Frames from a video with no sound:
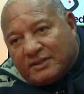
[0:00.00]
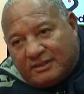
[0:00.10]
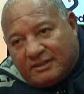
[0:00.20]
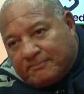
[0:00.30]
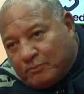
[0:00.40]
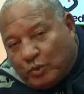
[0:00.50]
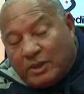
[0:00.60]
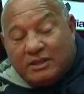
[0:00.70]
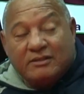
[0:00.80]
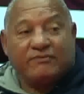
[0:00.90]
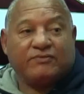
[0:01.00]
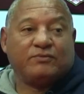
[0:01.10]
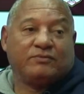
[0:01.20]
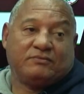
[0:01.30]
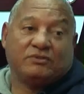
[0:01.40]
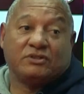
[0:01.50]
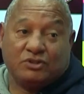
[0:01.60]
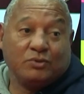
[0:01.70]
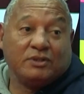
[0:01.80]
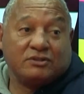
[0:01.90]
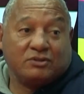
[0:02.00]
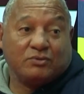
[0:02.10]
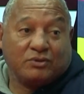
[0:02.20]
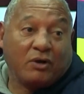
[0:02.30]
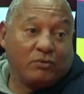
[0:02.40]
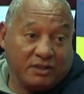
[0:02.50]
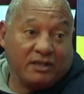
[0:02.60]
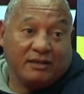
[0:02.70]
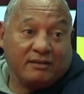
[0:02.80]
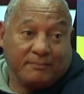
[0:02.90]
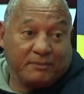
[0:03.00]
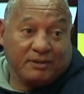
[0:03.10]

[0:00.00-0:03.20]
But well done for the students to go there and,